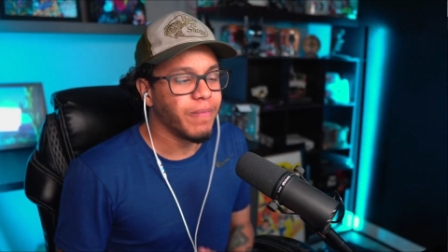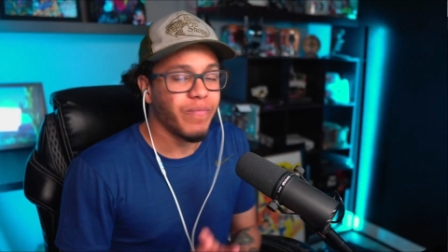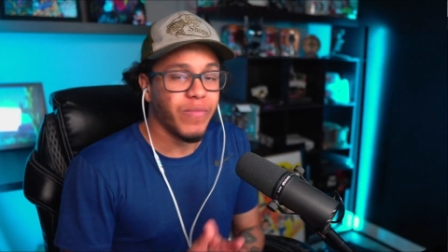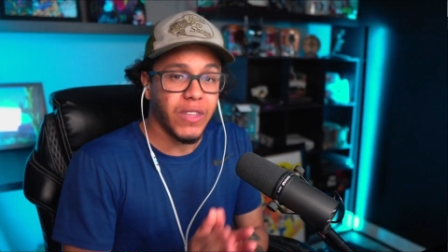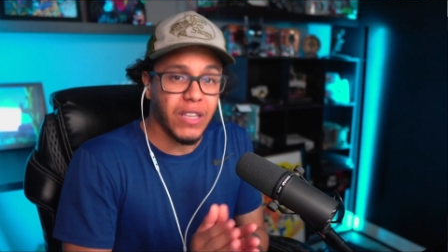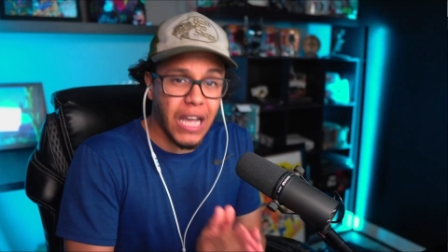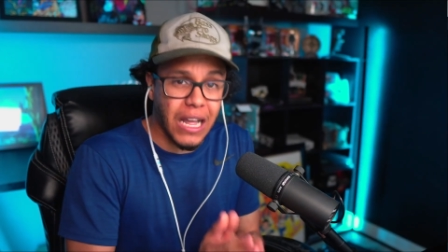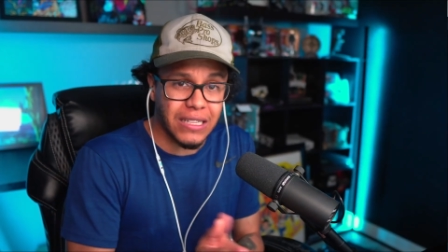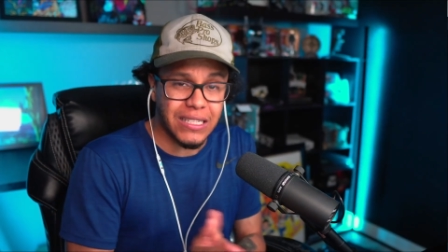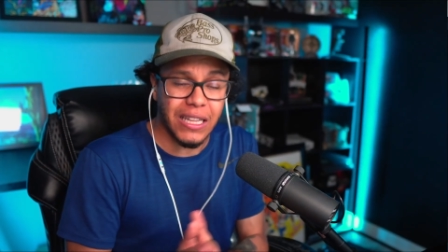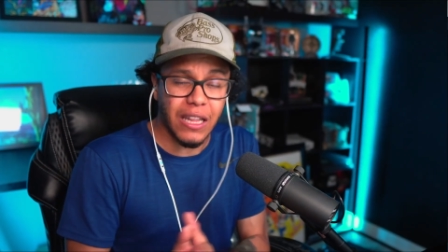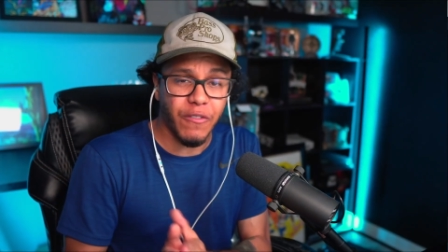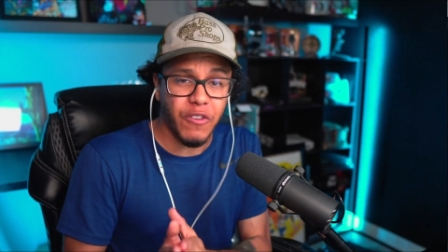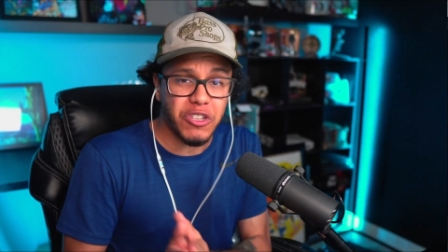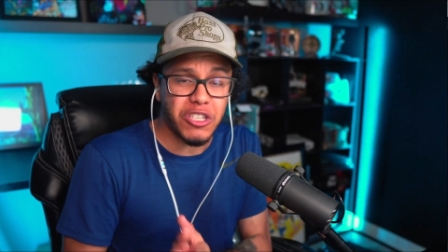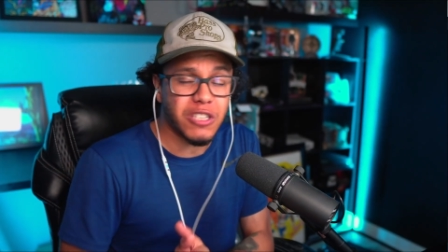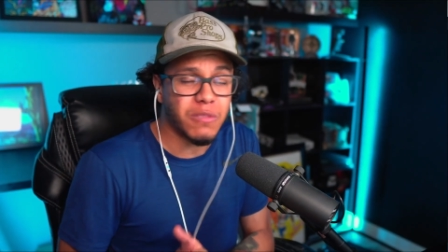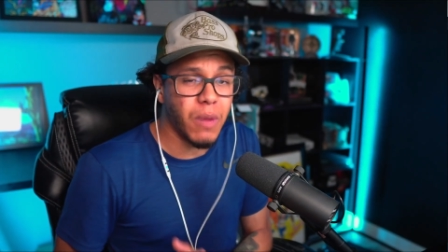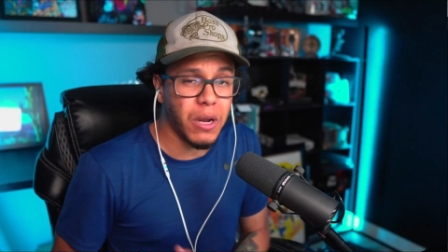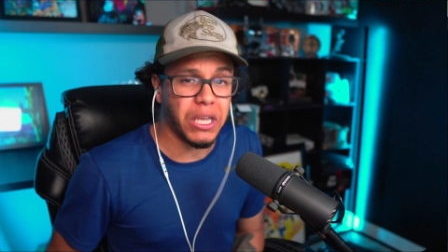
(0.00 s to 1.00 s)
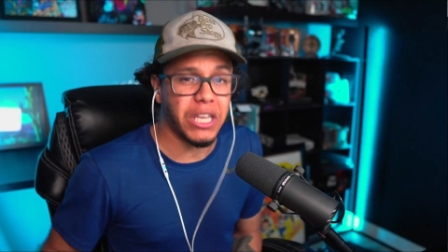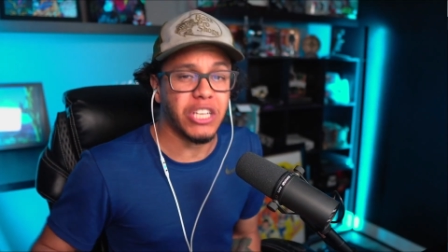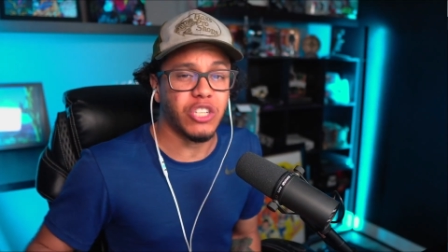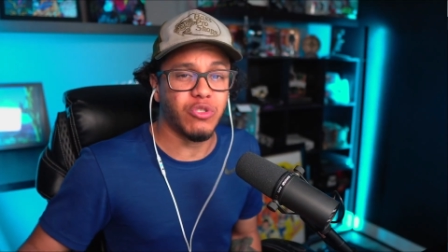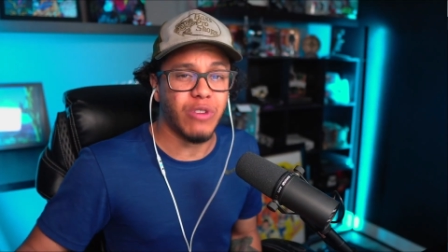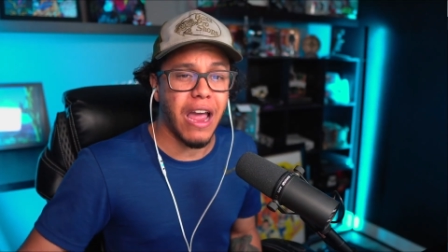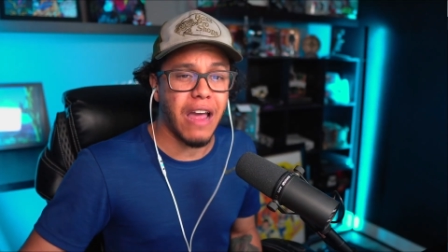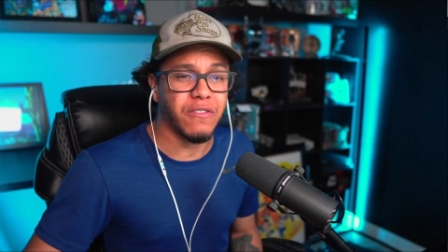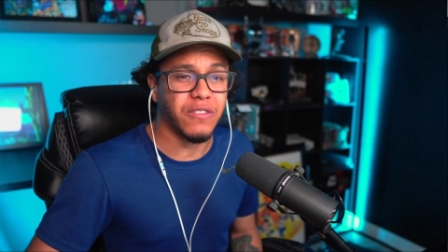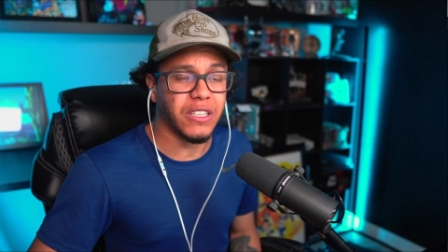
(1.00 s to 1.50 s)
Godzilla versus Monkey is
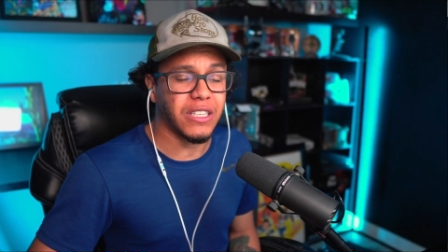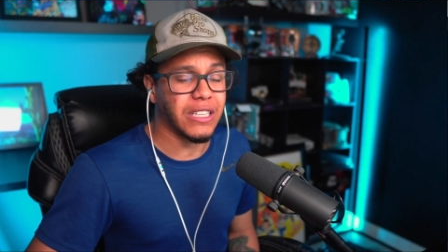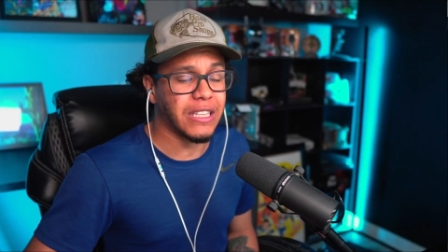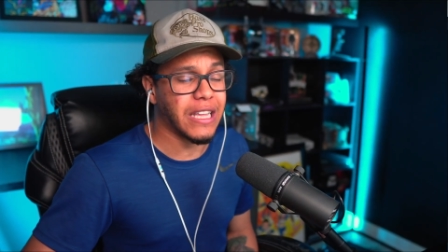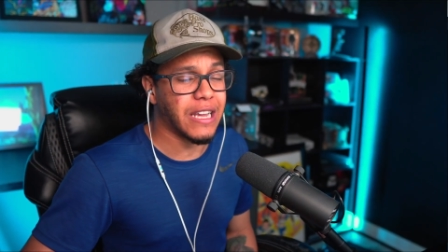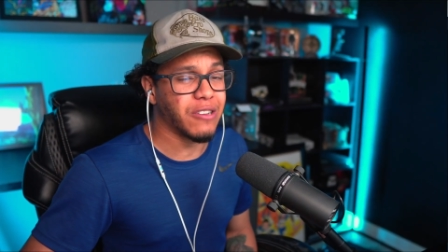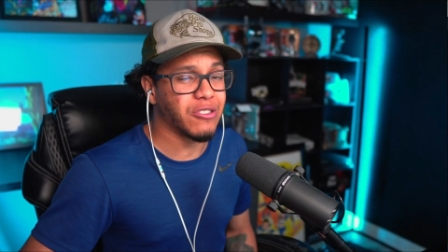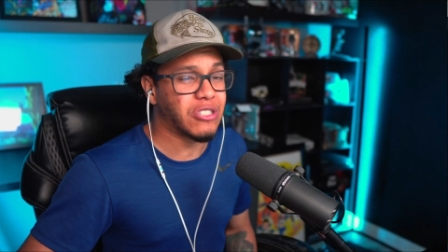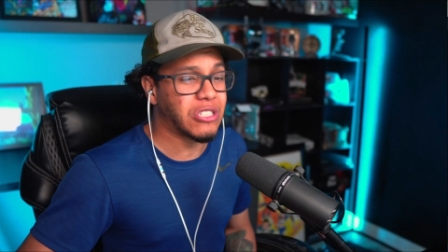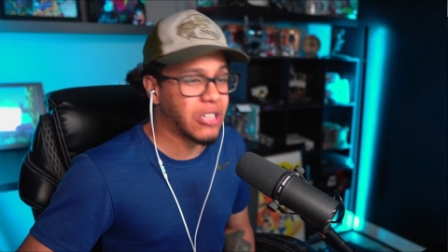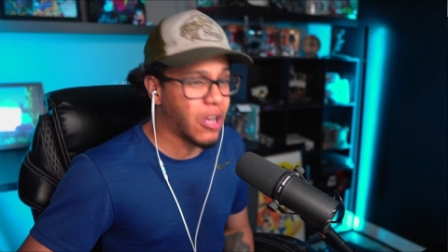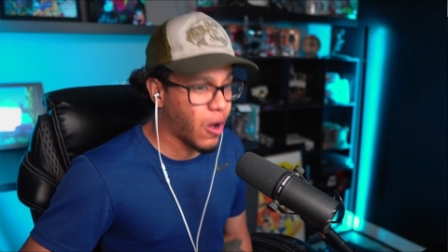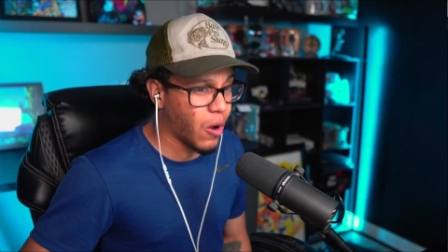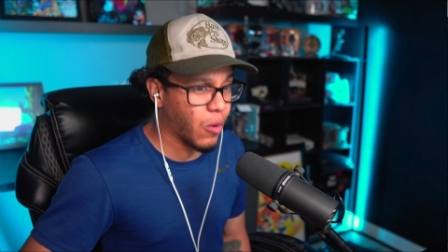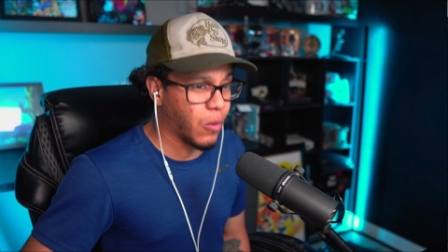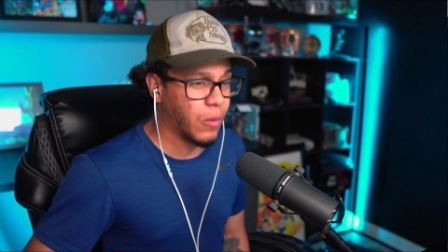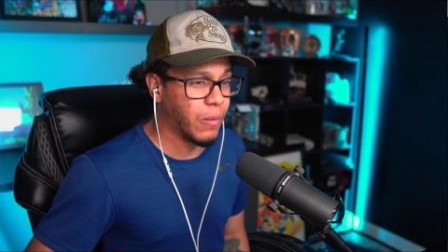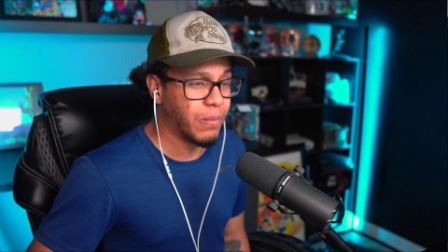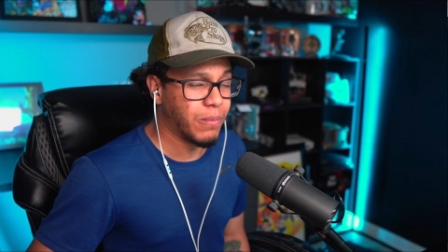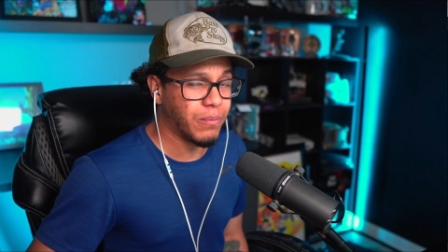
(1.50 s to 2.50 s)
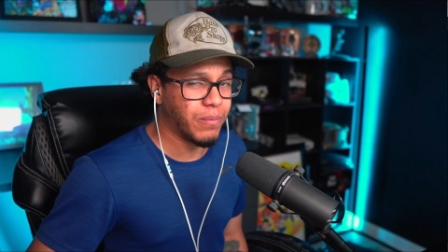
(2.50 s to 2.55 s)
traveling there. So,